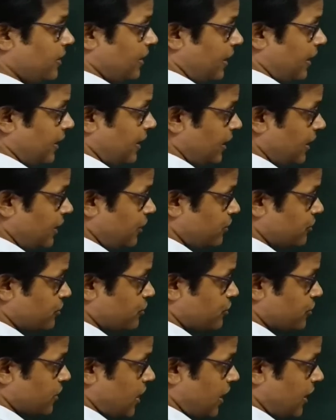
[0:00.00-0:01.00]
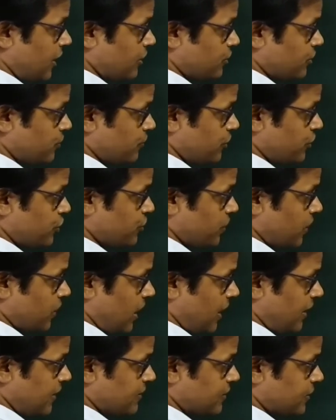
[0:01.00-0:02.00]
Again, you try to
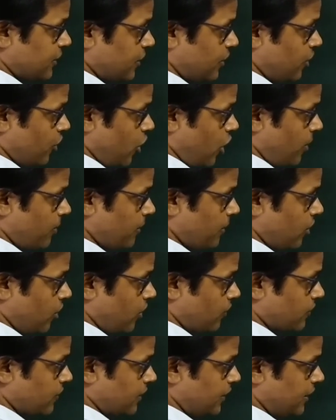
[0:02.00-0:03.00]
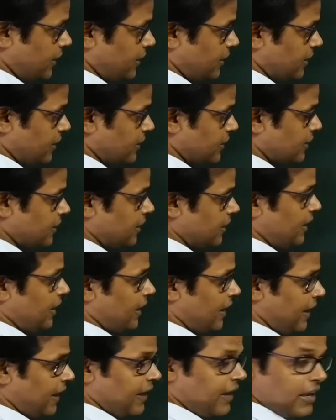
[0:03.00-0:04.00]
visualize the normal over here.
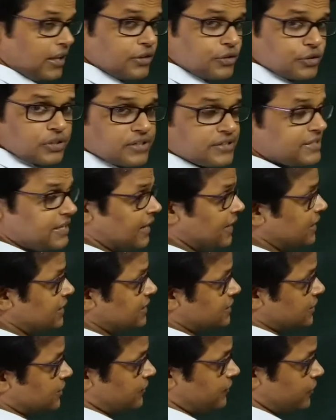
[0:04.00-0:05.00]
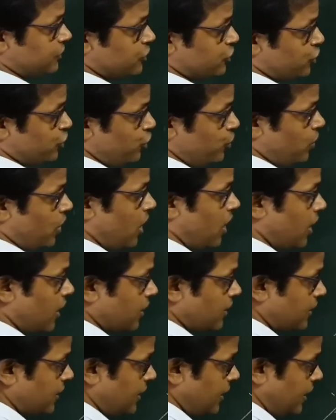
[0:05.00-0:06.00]
Again, to the second surface
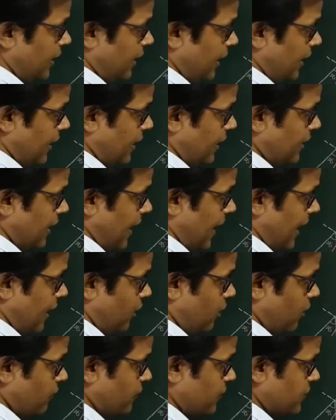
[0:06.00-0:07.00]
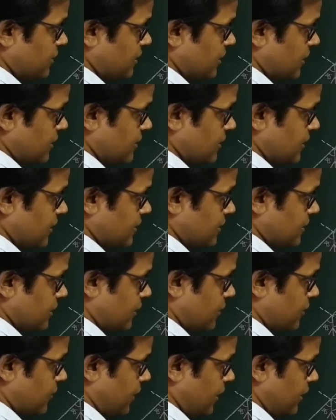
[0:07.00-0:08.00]
QR, again the angle of incidence is
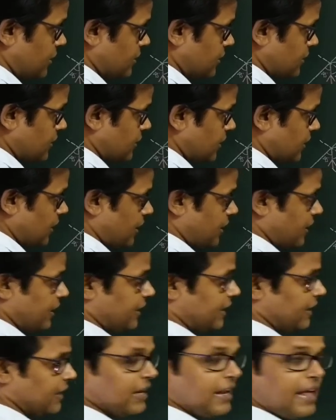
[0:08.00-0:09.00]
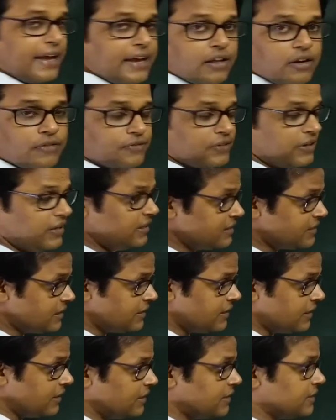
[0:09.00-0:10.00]
greater than the critical angle of
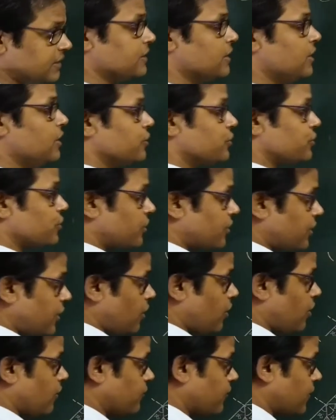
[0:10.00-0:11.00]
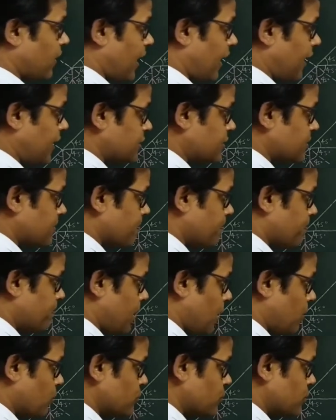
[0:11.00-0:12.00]
incidence, so the ray of light
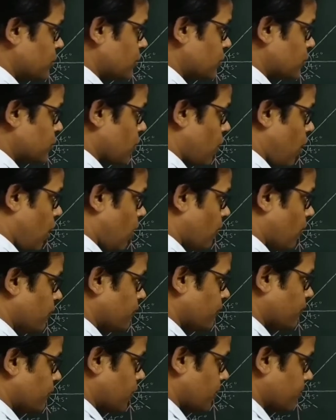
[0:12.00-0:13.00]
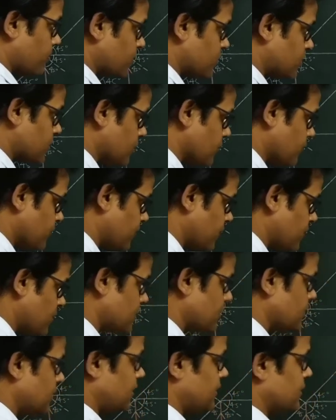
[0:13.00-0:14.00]
bounces off from the
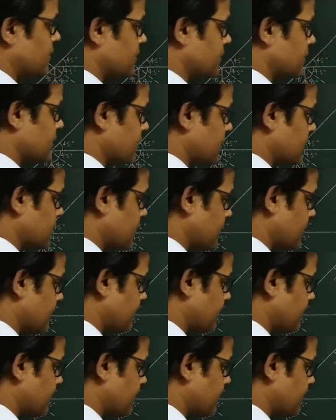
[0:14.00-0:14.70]
surface. This is it.